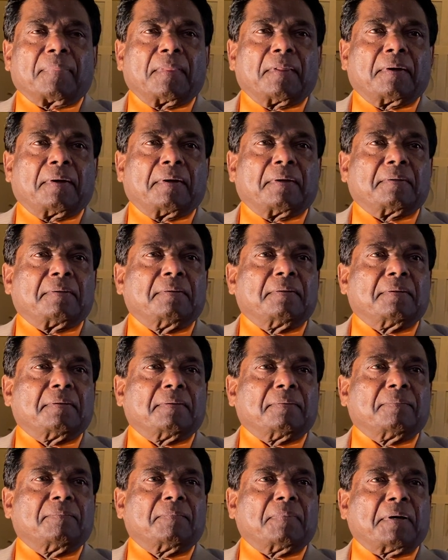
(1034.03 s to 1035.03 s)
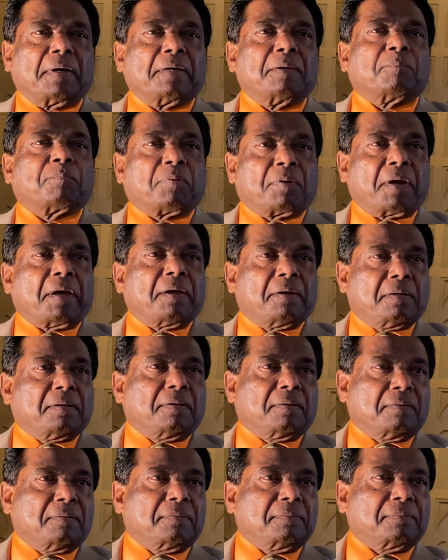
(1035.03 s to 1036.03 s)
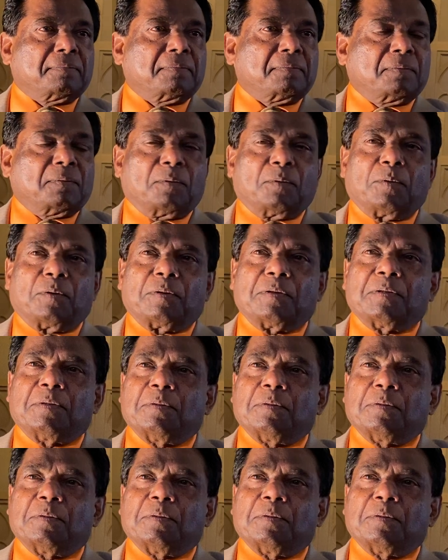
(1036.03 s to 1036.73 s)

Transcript: and um, I prayed, Lord,